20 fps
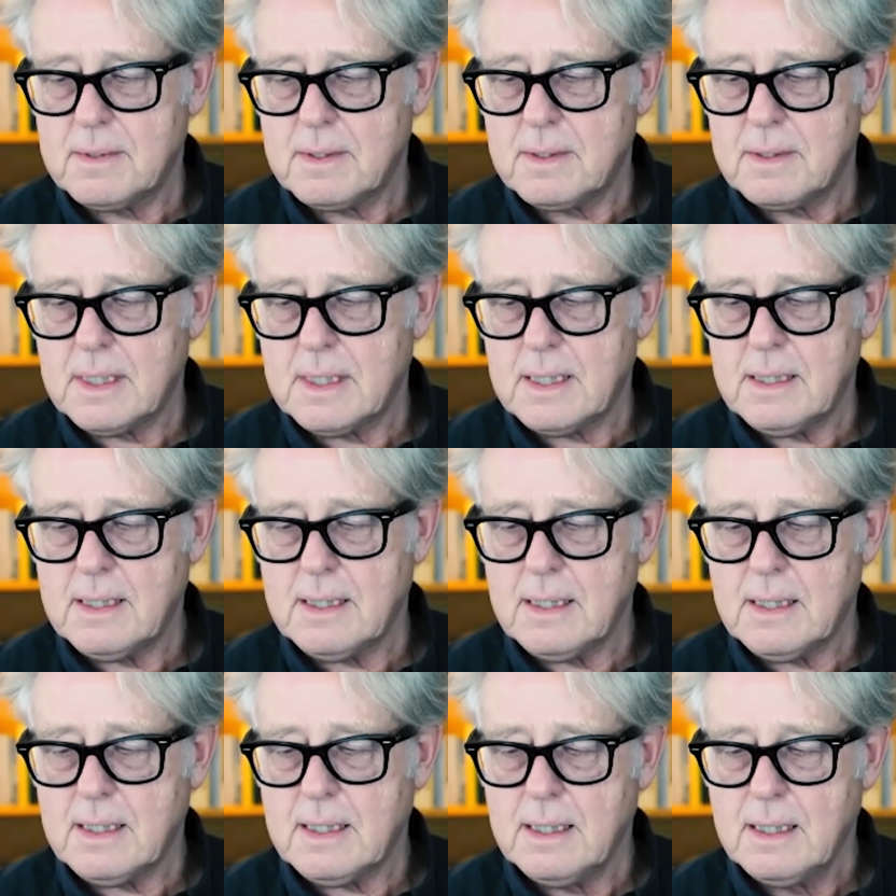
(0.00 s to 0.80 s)
the
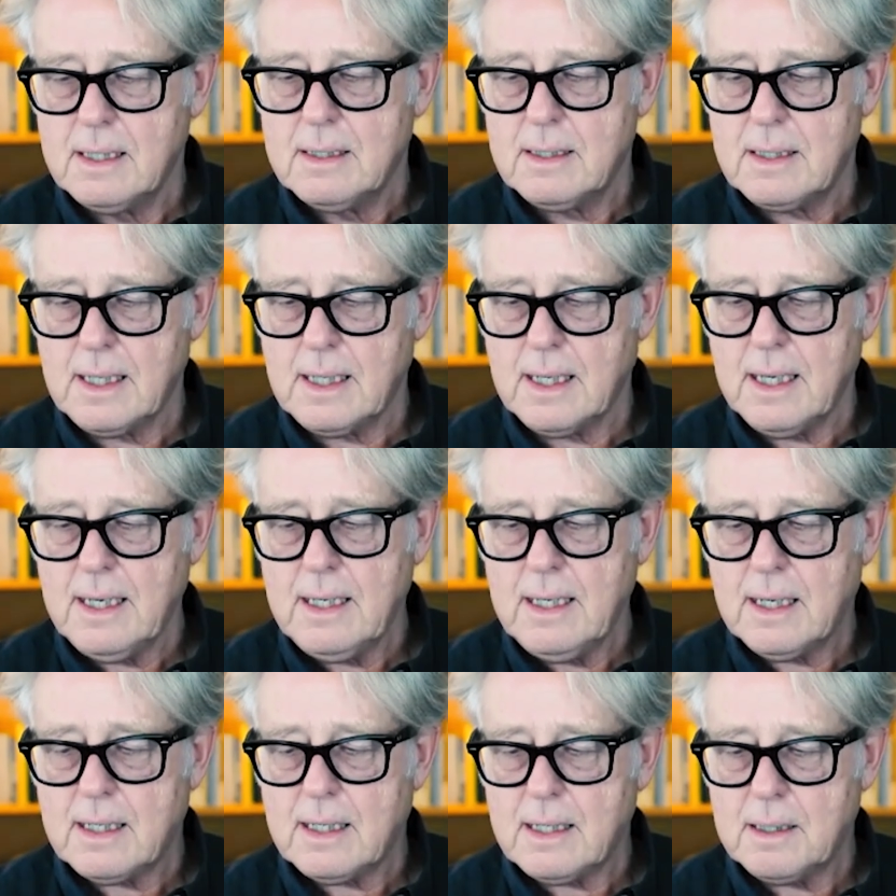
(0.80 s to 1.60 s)
the the
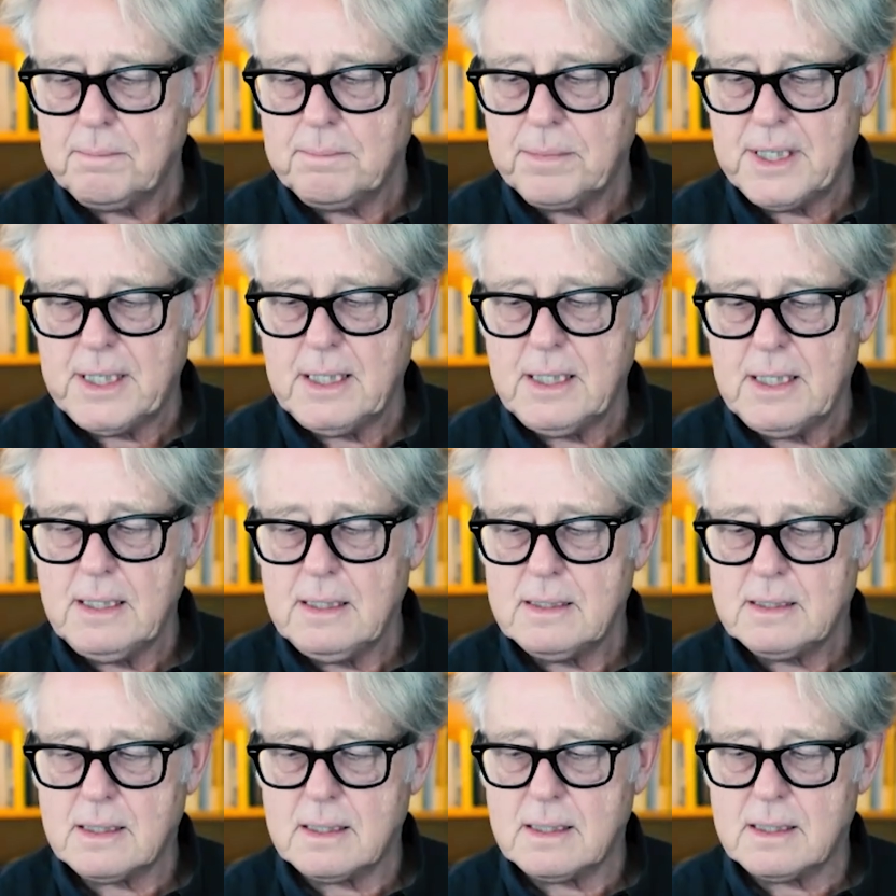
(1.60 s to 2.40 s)
AI
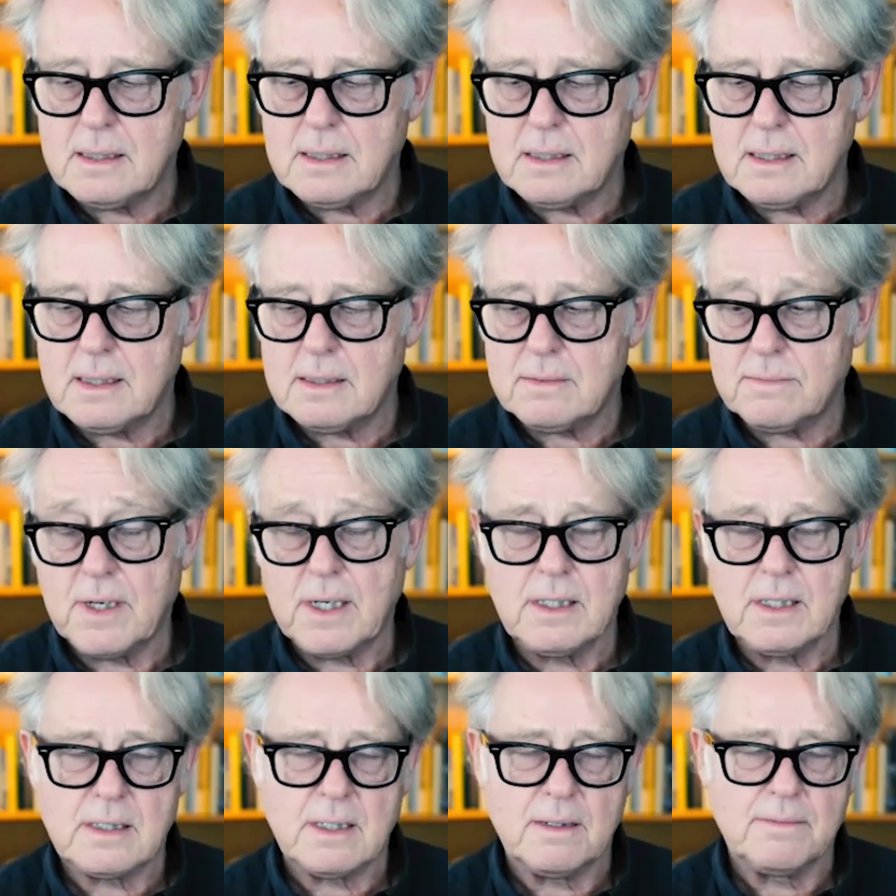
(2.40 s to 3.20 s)
piece is is
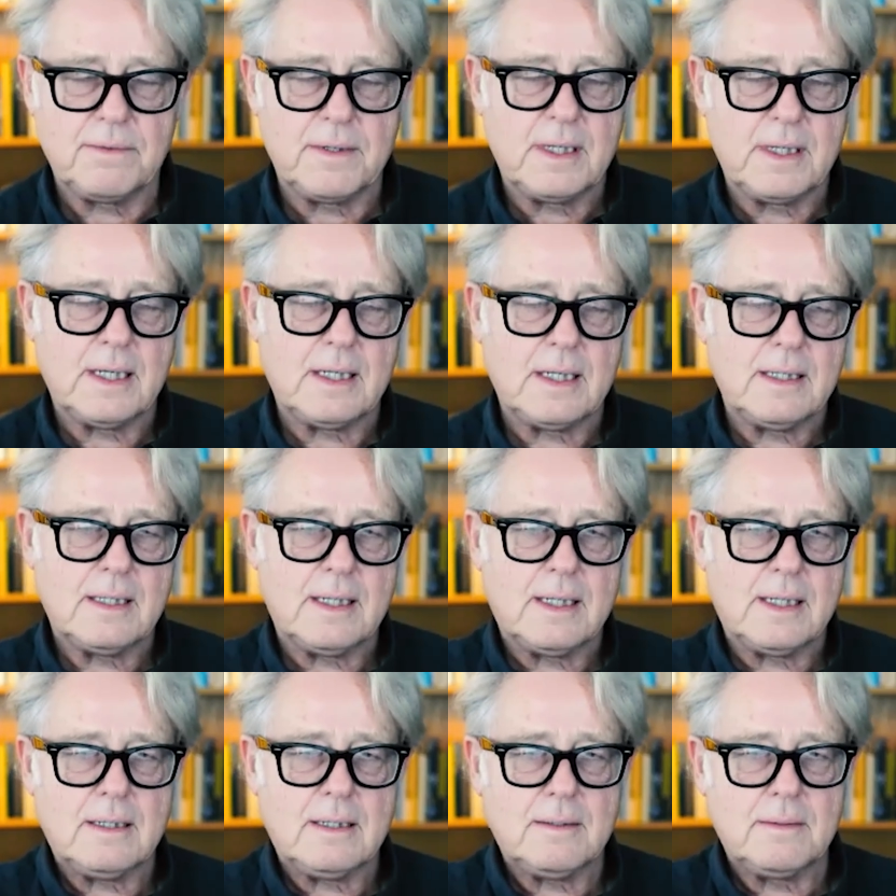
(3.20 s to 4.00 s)
really something that
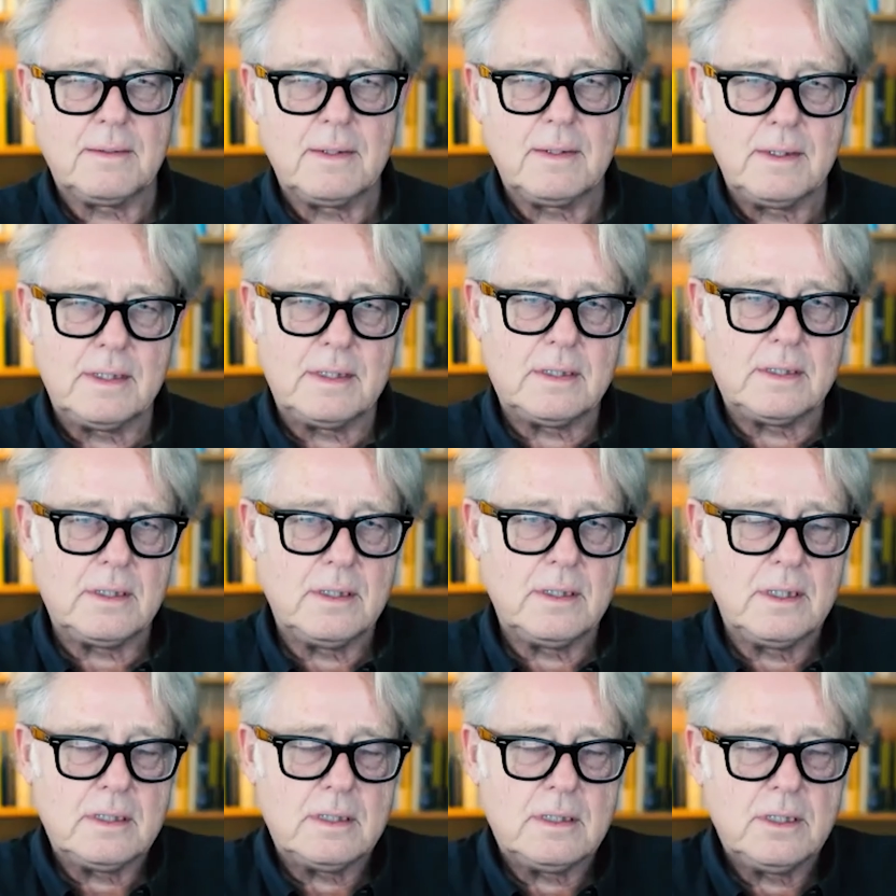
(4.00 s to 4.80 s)
that is
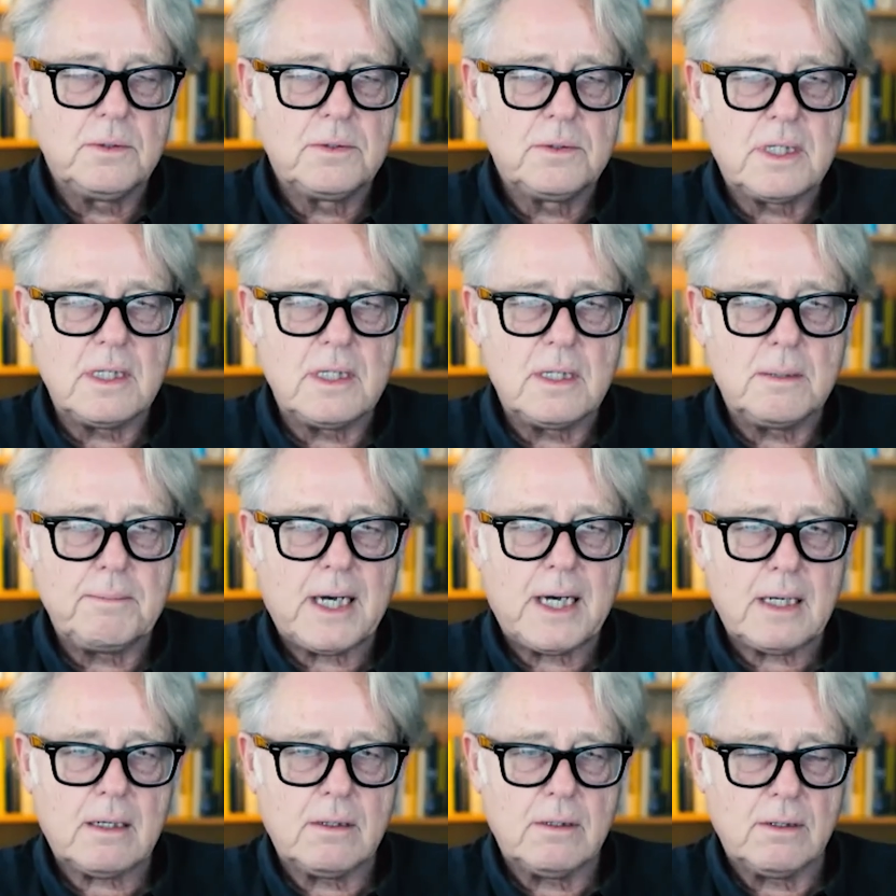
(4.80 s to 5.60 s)
is used in the
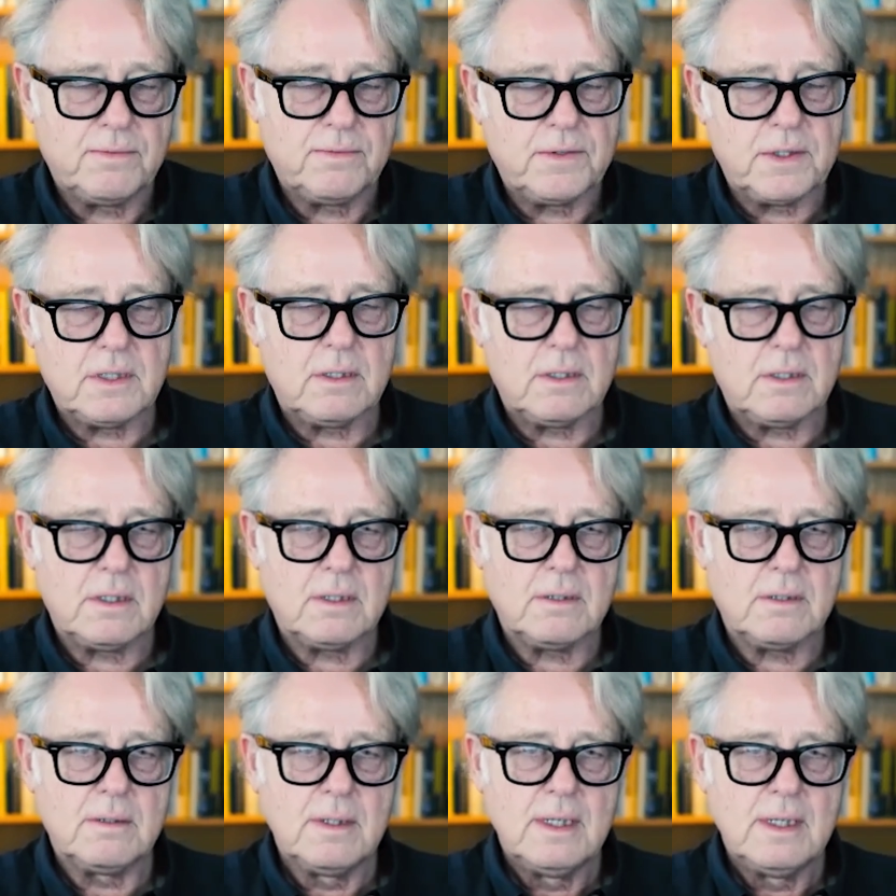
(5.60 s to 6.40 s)
back office, you
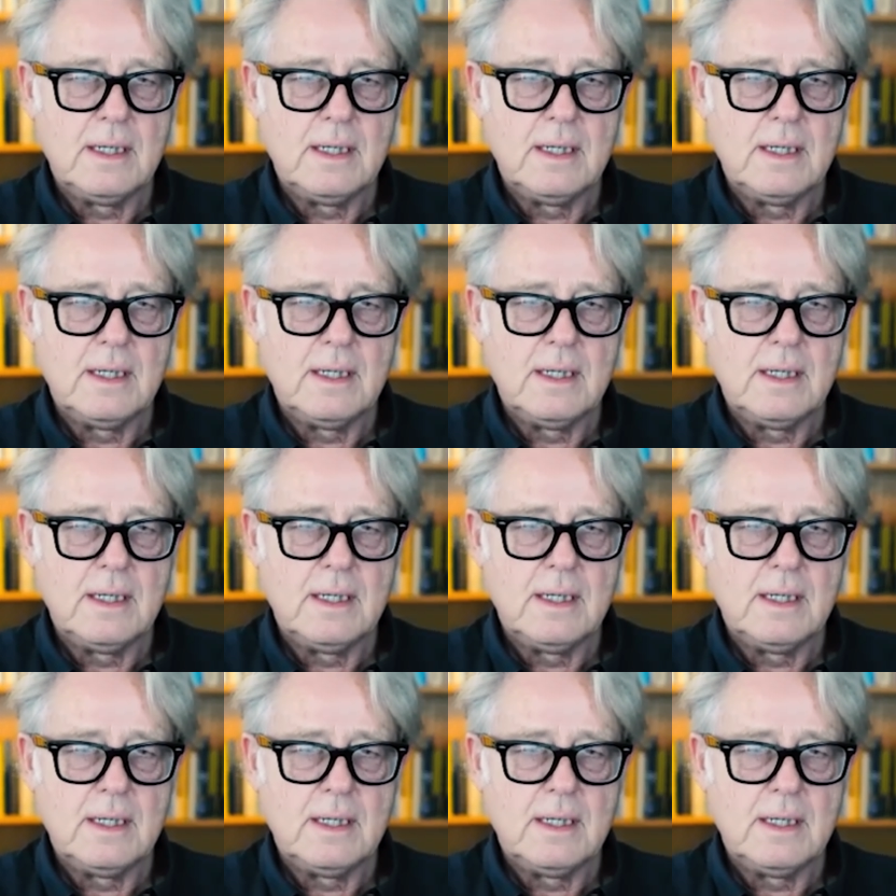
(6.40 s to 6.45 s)
know.